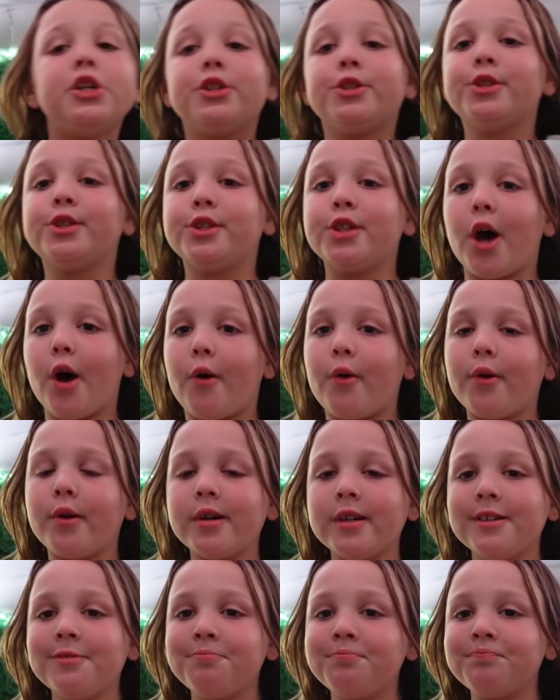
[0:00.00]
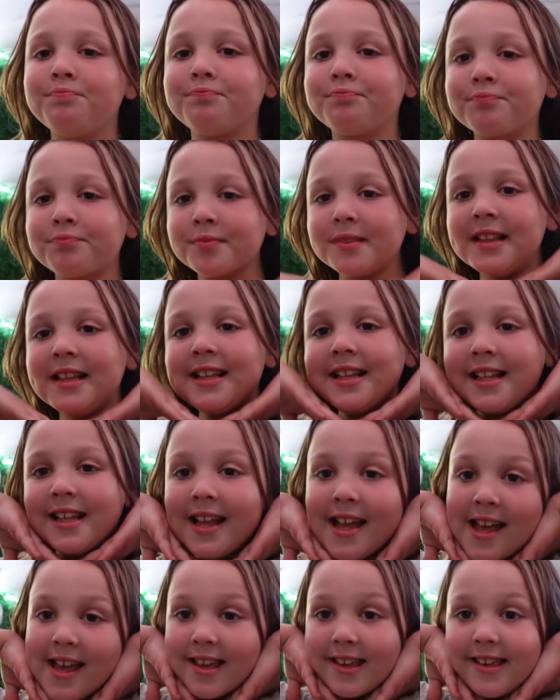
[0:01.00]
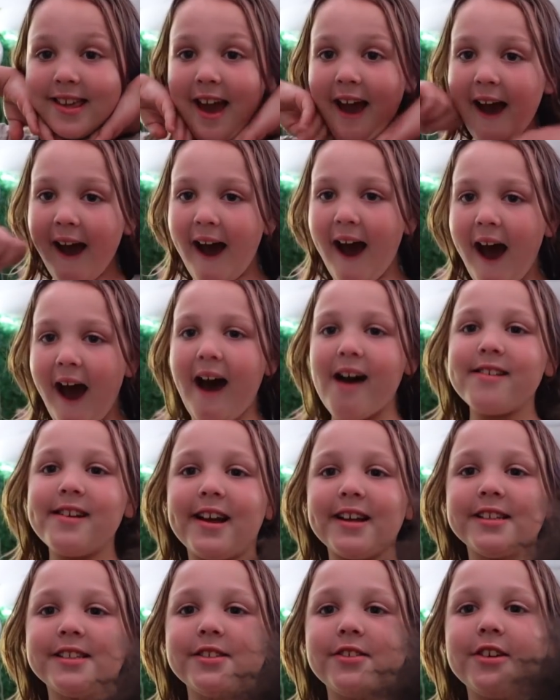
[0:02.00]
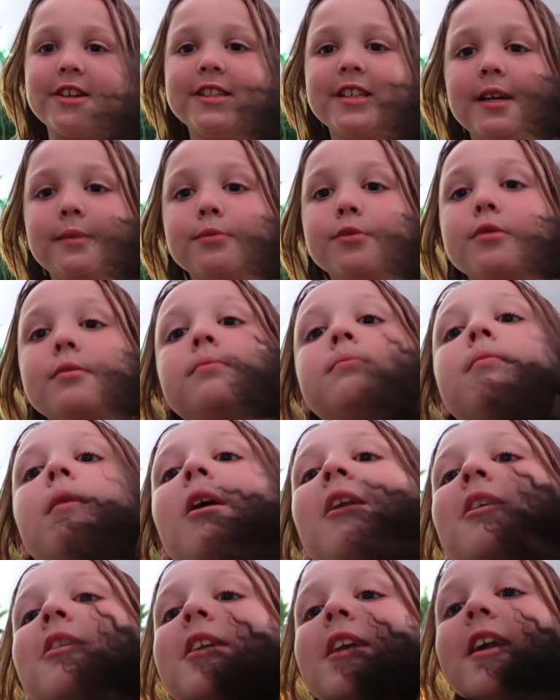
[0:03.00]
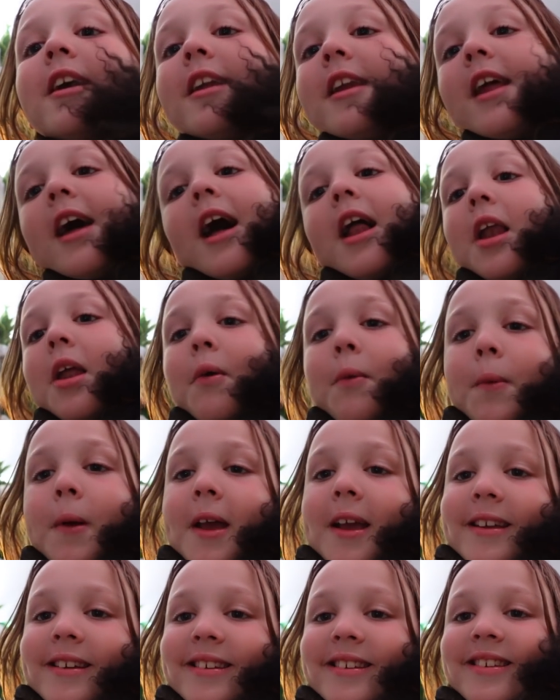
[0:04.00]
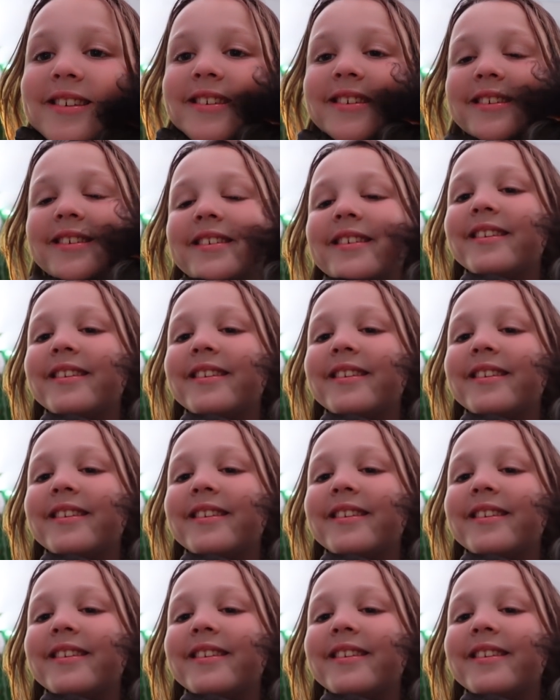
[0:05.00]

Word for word: So, yeah, that's story times with Molly and Eloise